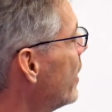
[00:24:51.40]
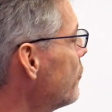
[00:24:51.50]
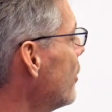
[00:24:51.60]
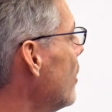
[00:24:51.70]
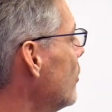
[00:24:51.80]

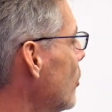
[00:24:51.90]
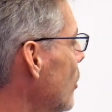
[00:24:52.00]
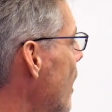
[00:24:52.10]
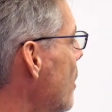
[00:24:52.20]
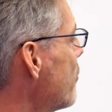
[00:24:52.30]
phone,
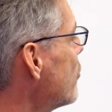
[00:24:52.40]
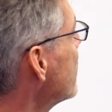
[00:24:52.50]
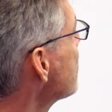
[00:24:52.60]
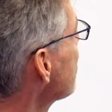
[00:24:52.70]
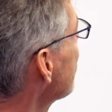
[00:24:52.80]
or however it
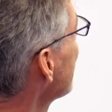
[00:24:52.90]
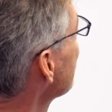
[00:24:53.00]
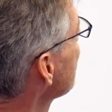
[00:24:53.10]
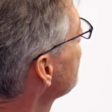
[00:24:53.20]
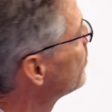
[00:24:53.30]
is that they
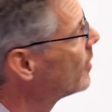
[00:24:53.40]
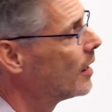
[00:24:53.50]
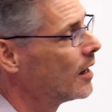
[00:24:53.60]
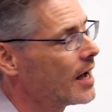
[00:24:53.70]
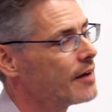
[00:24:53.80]
end up
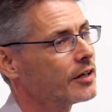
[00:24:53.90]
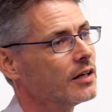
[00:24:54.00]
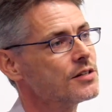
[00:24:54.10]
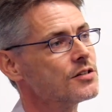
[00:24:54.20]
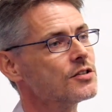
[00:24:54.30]
having a
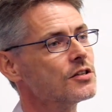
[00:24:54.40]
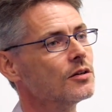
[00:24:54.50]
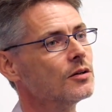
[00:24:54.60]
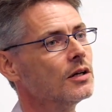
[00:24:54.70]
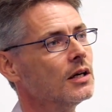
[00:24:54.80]
listen to.